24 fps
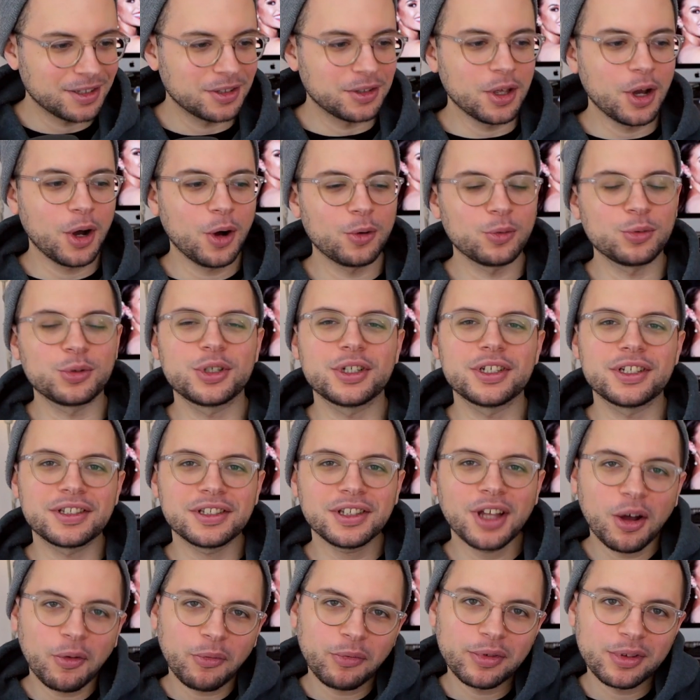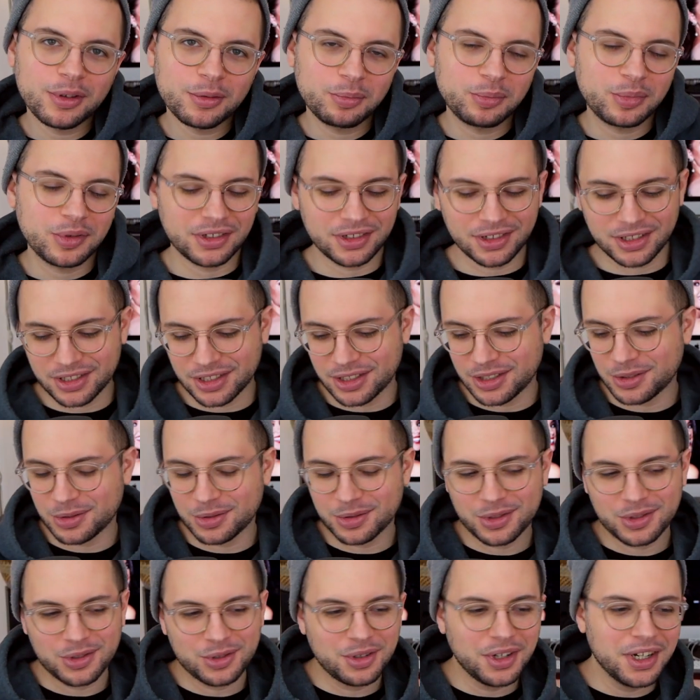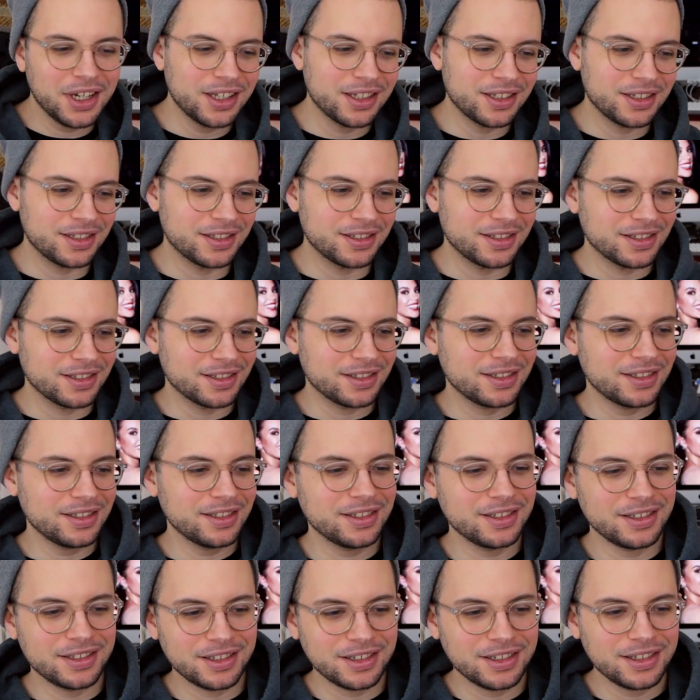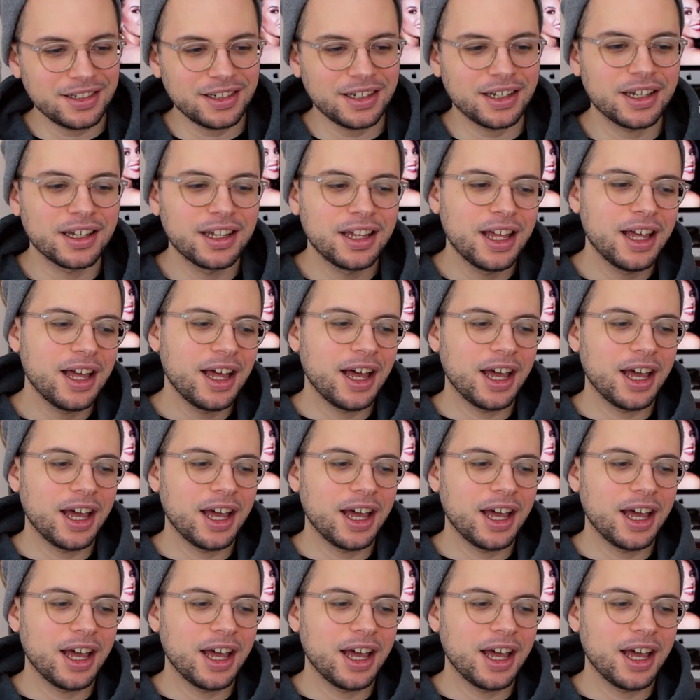No, she's not Filipina. She's Australian. Na, na, na, na, na.